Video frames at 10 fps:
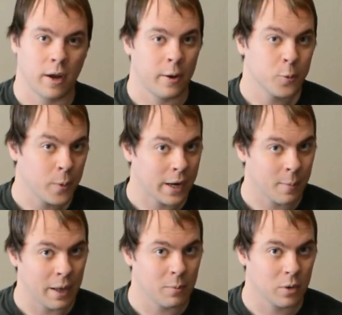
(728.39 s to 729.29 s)
I would
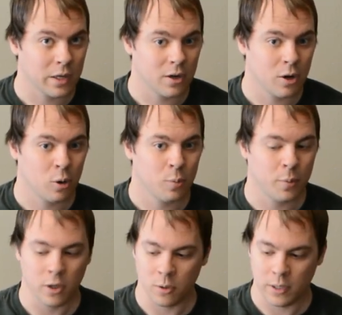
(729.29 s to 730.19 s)
recommend bringing your own,
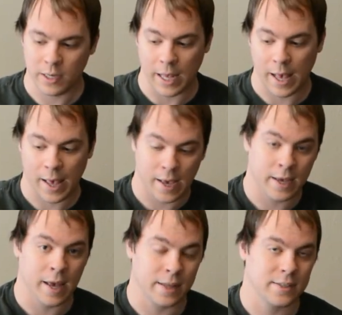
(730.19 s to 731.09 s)
but you
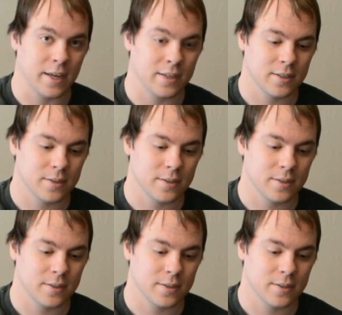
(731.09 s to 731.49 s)
need a headset.